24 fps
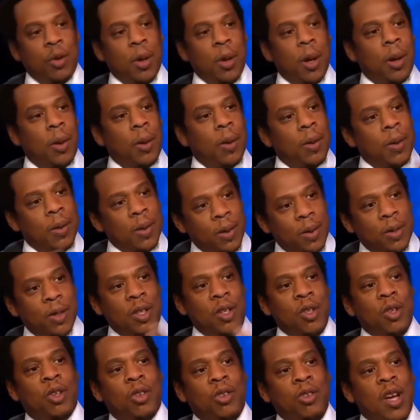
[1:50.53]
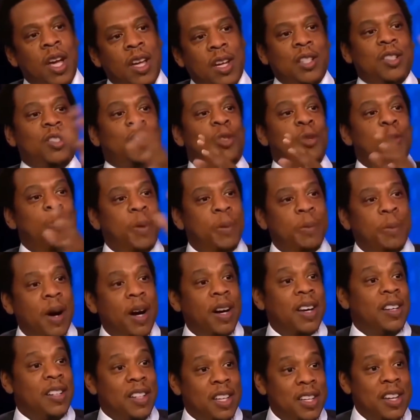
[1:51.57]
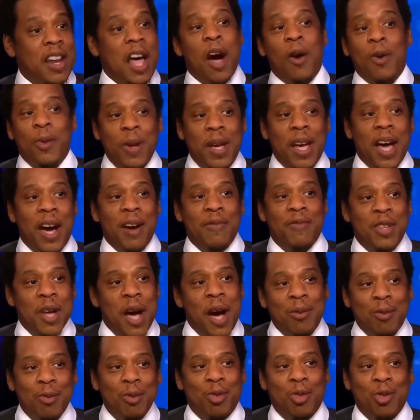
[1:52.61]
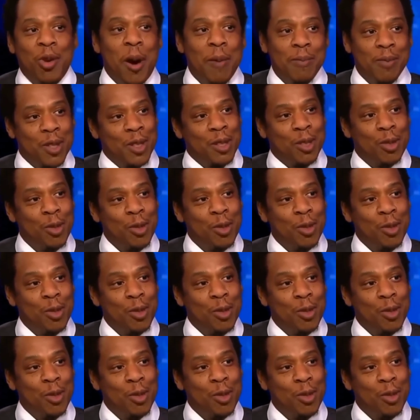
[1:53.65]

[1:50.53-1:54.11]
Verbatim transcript: grow, then you create a superbug, and then now we have Donald Trump, the